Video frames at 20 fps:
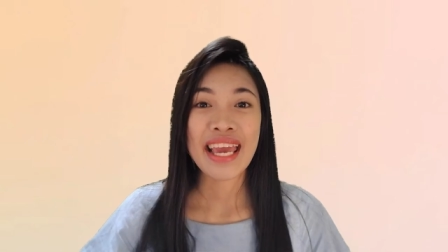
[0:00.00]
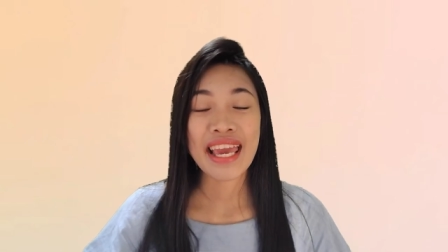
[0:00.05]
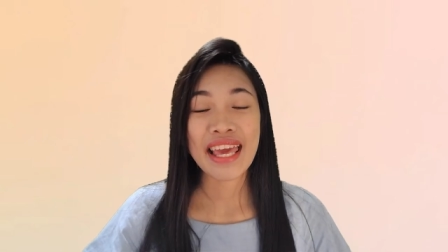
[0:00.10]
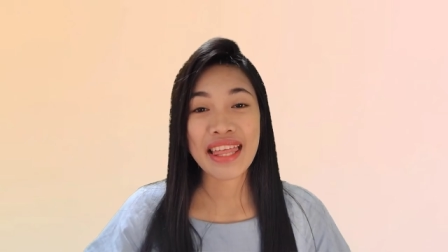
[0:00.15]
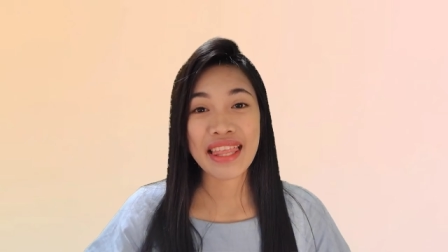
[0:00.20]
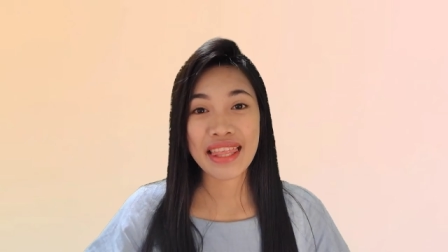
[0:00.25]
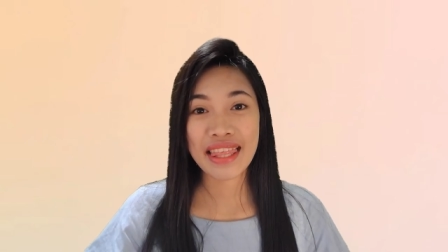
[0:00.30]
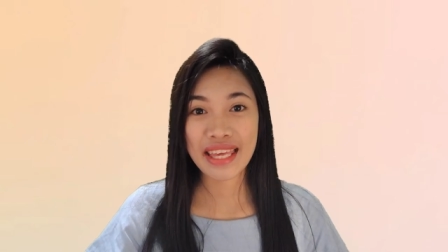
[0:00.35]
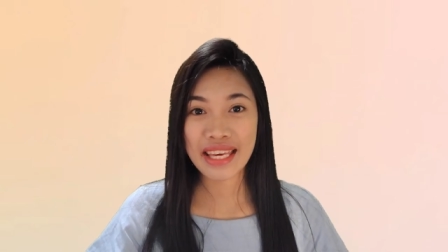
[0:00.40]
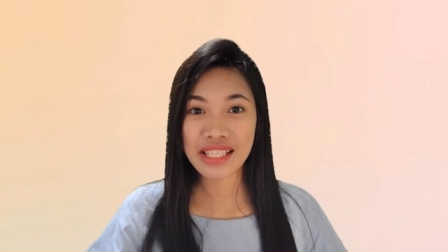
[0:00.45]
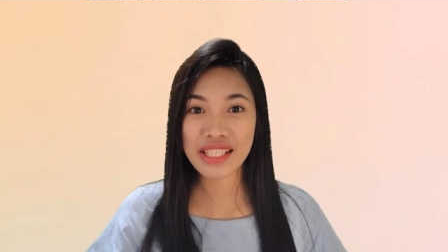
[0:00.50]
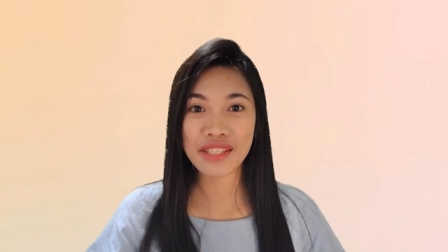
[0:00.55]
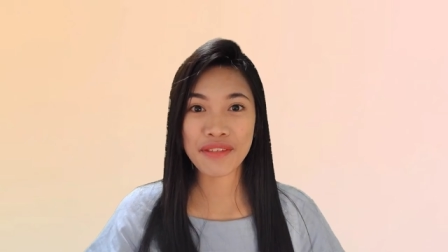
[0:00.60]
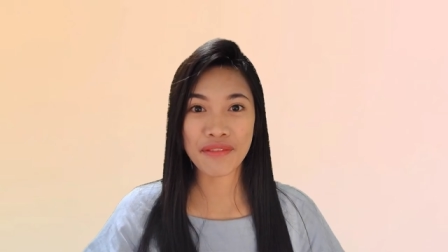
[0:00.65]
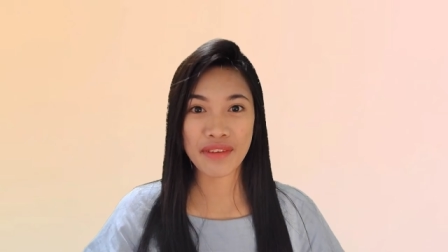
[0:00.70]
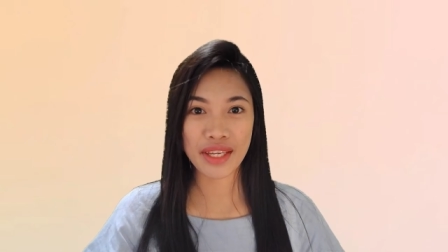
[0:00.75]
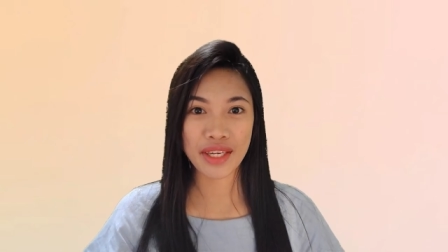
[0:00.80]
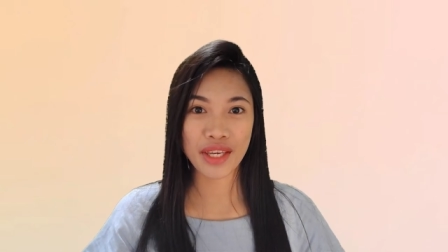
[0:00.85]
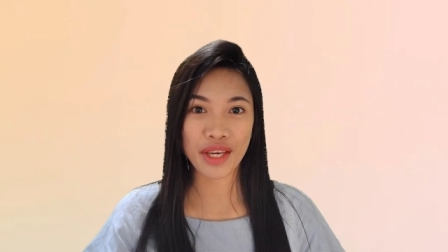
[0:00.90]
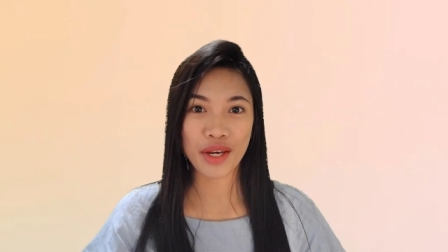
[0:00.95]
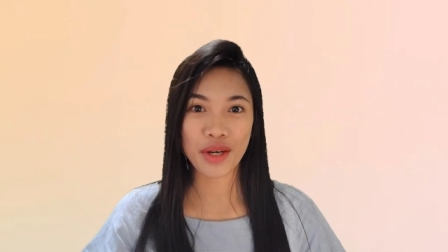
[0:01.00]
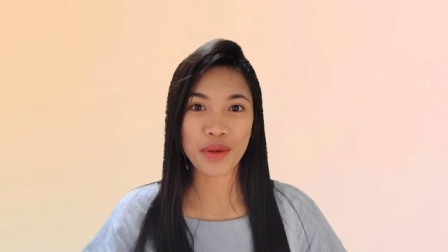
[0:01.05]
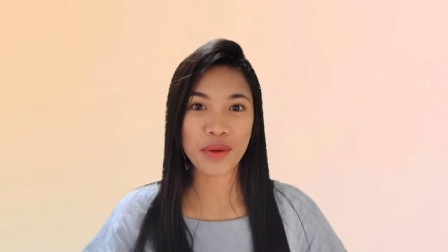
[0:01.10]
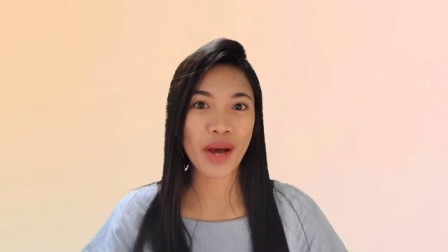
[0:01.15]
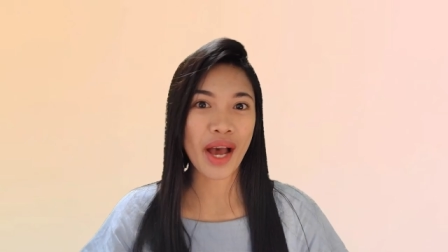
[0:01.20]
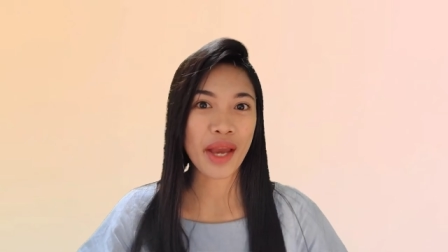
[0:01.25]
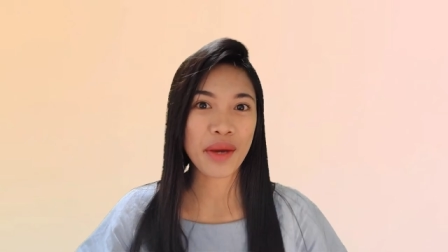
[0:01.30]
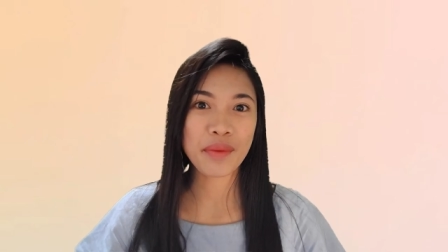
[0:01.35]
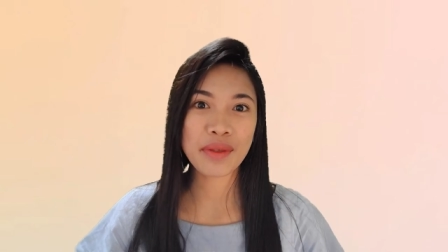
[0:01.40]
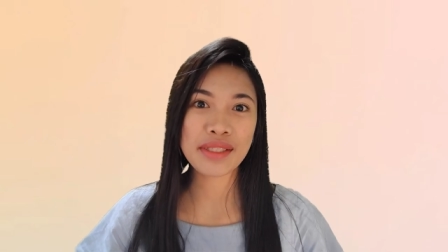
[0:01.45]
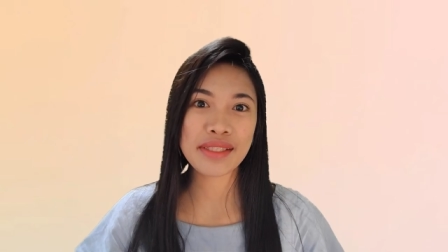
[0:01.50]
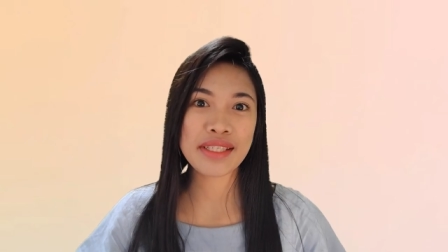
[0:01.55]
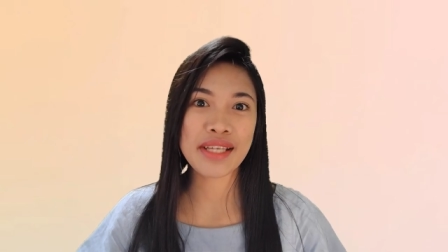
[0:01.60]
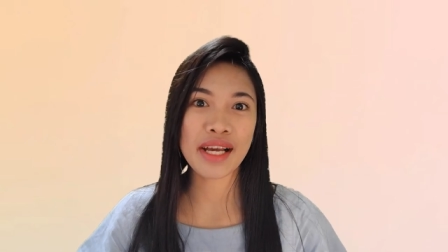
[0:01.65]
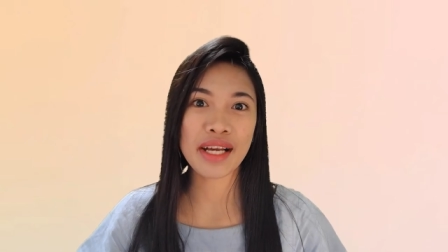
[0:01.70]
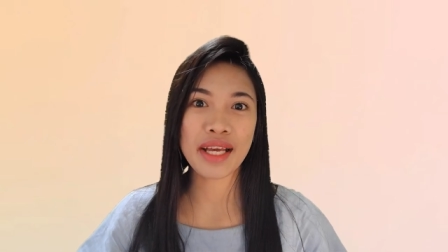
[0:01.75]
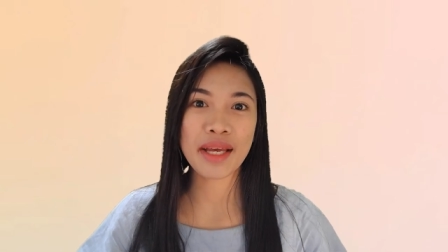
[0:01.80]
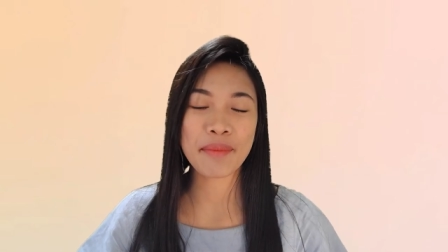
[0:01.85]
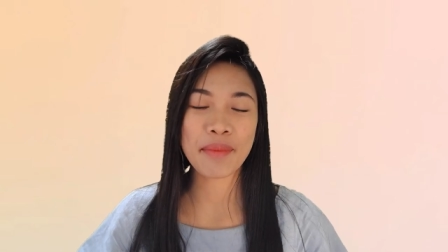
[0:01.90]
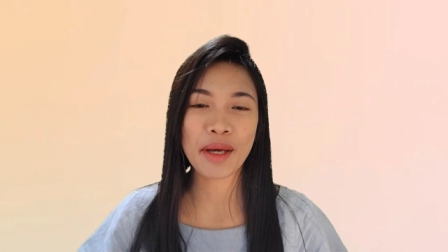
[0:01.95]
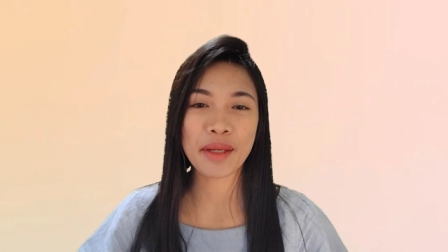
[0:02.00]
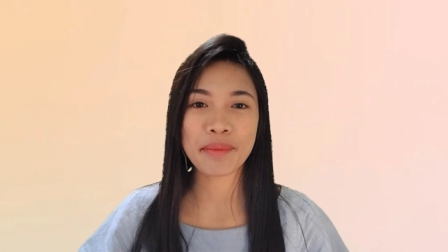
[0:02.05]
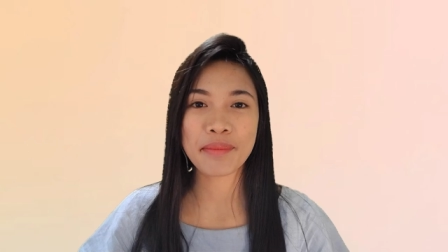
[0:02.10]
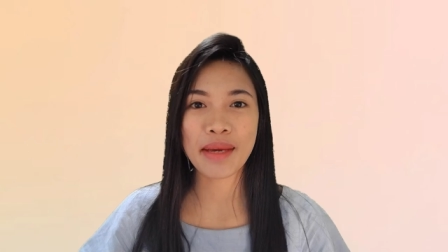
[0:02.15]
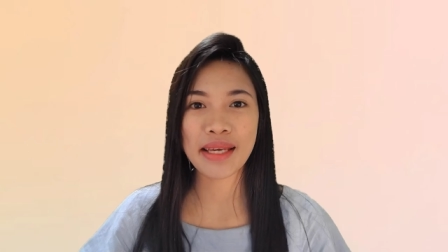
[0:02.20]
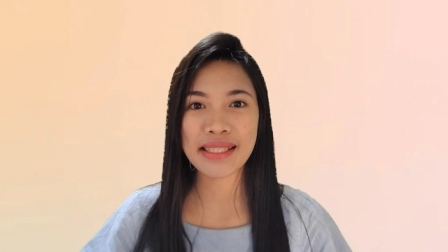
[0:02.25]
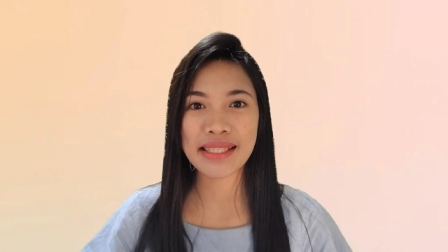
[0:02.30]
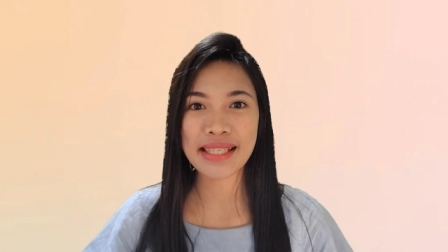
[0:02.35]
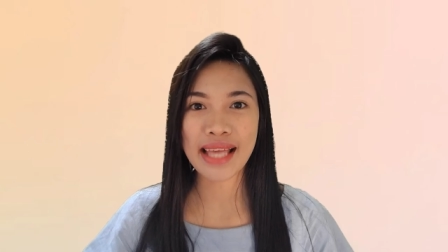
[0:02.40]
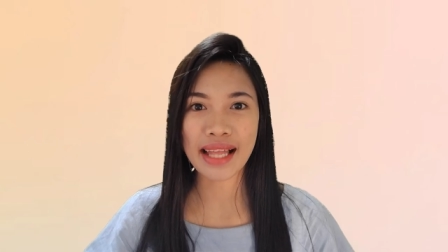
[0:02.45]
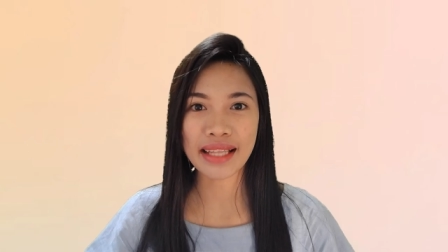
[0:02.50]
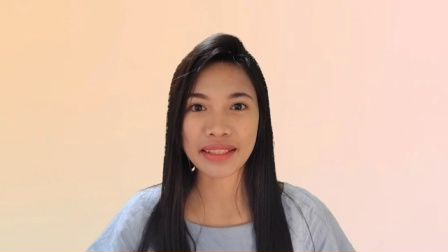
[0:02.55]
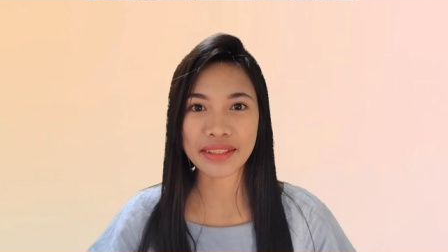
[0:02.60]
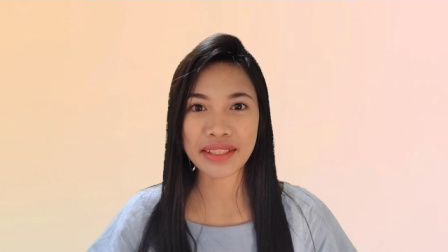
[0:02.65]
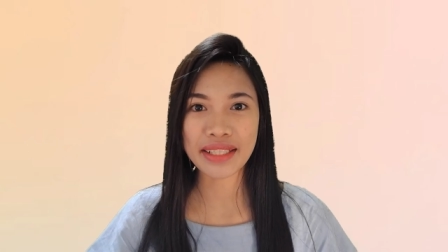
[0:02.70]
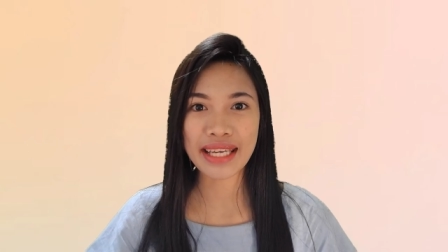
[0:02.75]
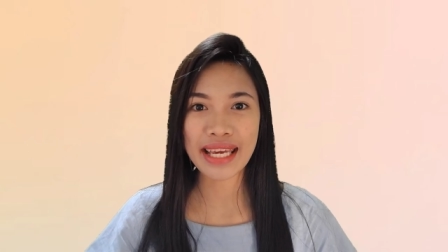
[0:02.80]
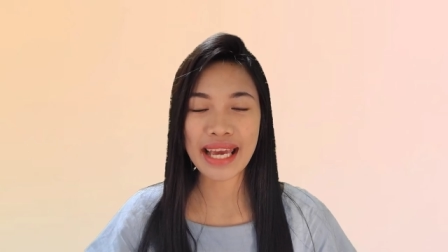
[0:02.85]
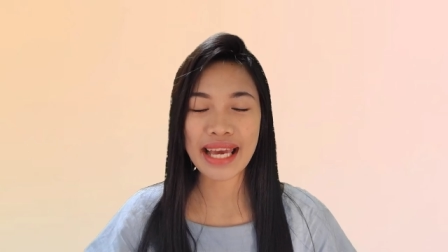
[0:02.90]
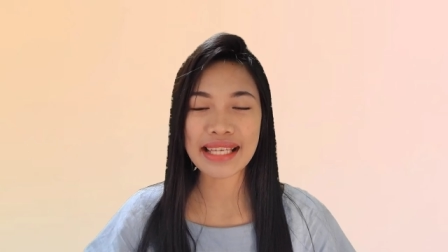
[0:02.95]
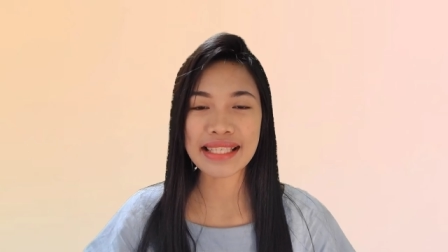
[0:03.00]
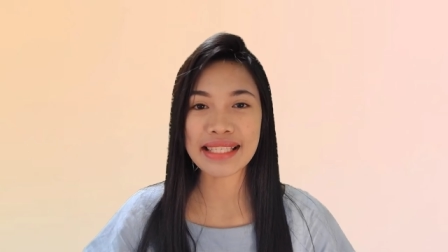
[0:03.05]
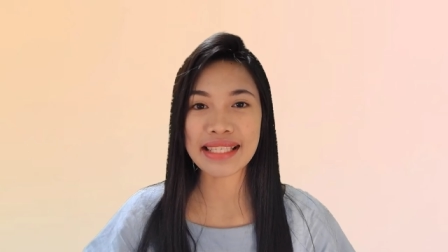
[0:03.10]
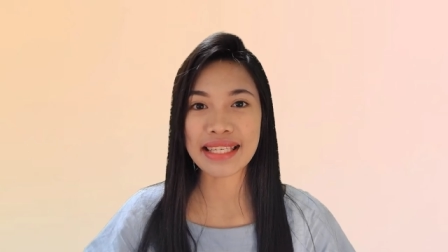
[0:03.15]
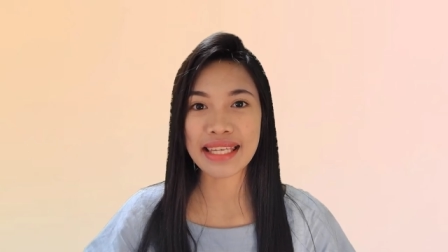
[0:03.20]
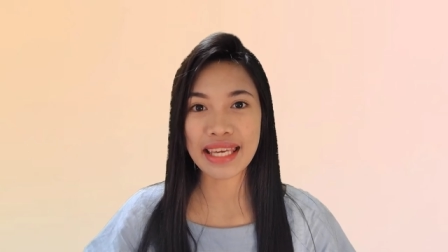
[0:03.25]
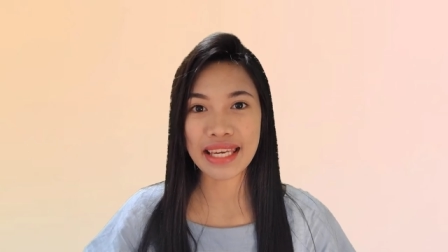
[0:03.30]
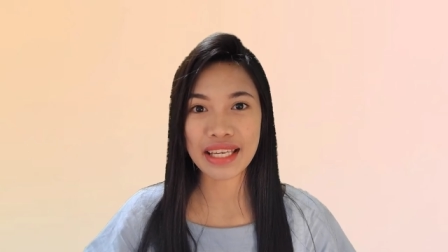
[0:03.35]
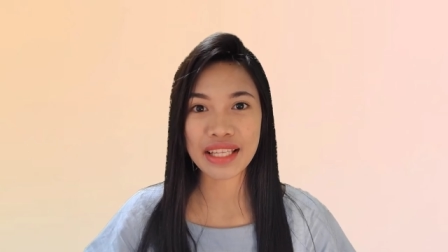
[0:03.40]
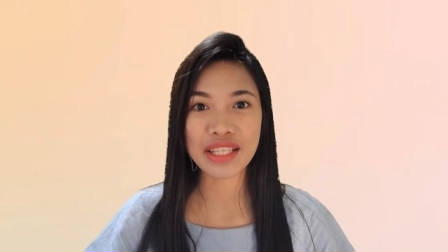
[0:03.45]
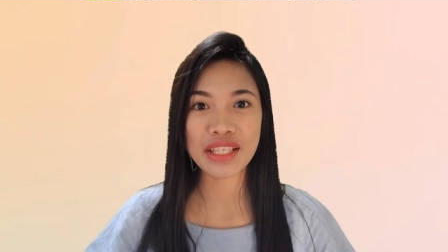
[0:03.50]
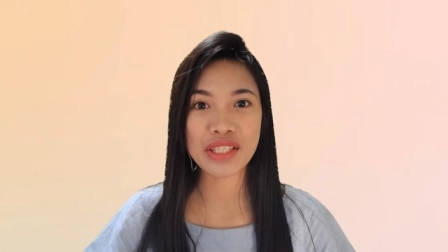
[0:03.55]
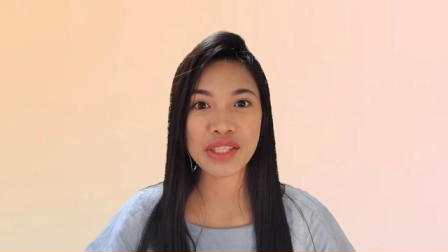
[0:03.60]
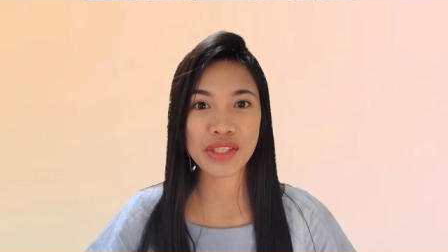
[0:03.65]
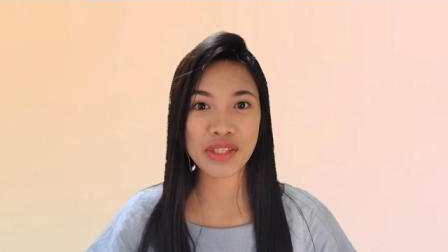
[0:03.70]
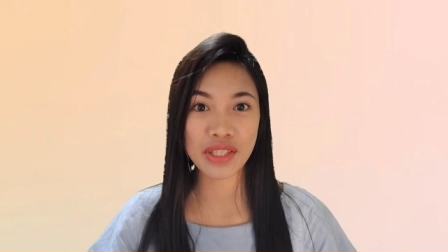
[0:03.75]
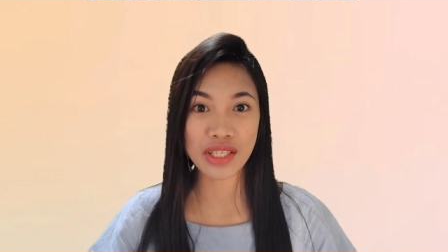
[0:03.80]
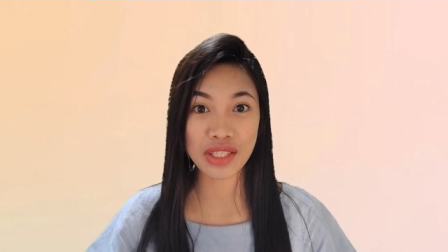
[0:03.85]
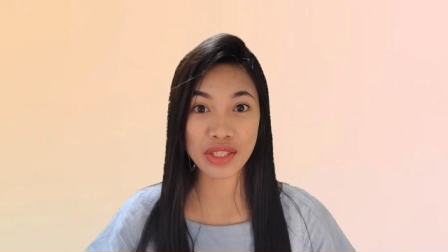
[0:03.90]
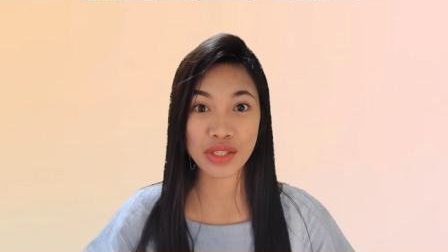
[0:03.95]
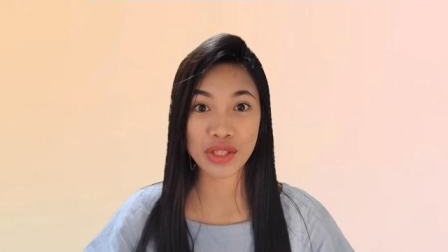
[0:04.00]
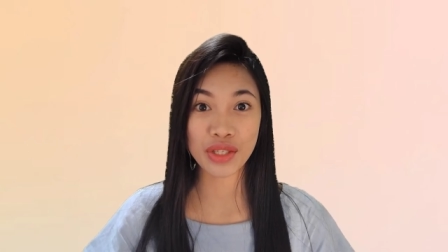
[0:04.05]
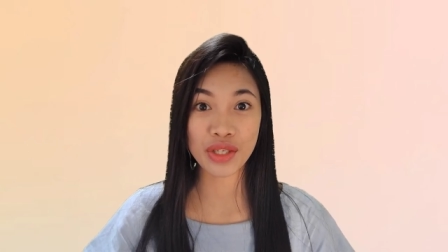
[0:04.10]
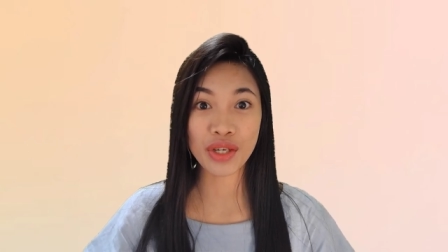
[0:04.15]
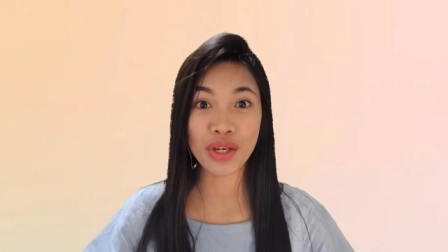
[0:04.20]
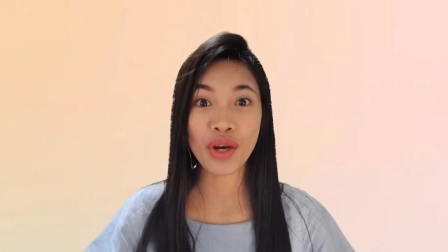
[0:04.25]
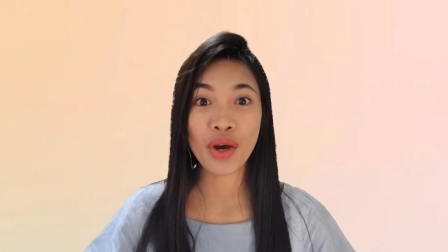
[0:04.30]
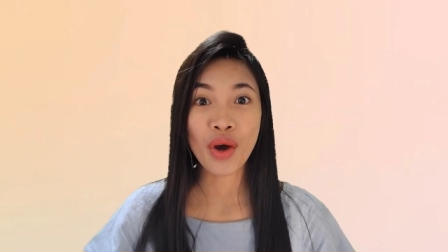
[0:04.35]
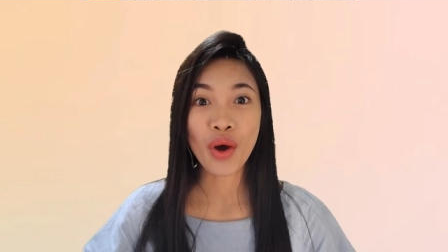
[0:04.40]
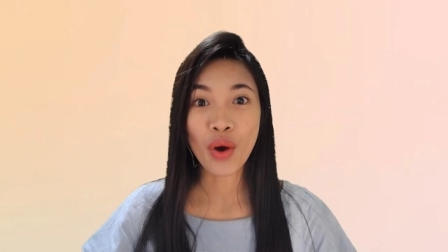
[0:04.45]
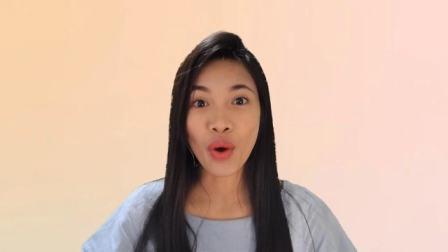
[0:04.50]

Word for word: In this video, I will talk about my salary as an English teacher